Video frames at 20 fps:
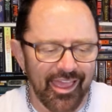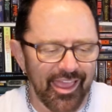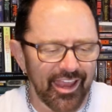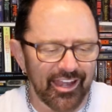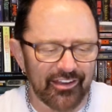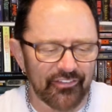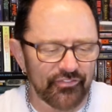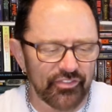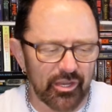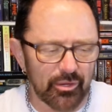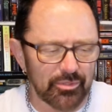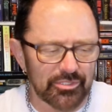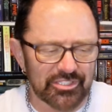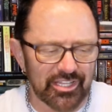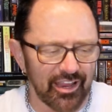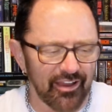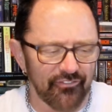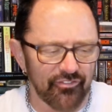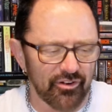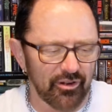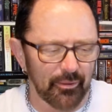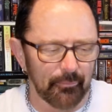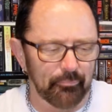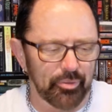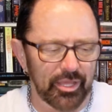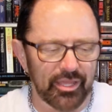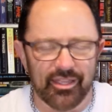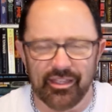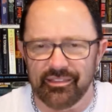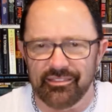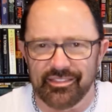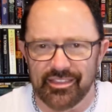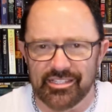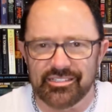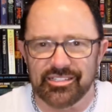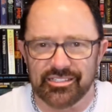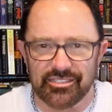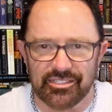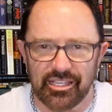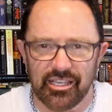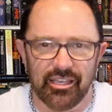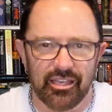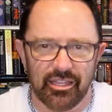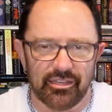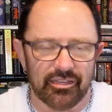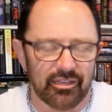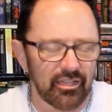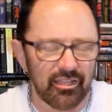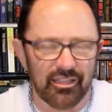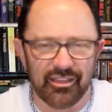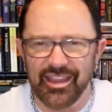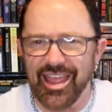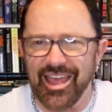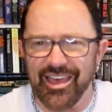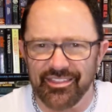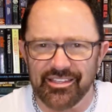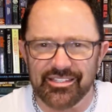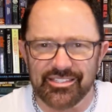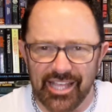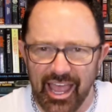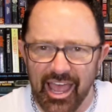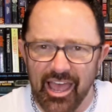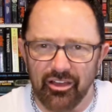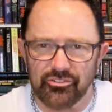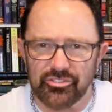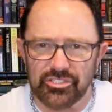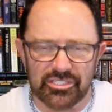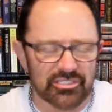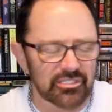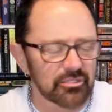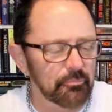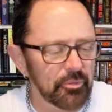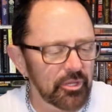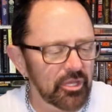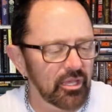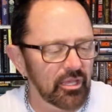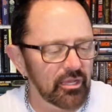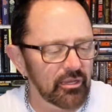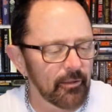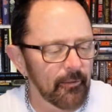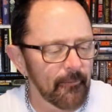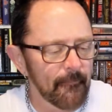"And if there was ever a pit, this is it. Yeah, this house is the pit."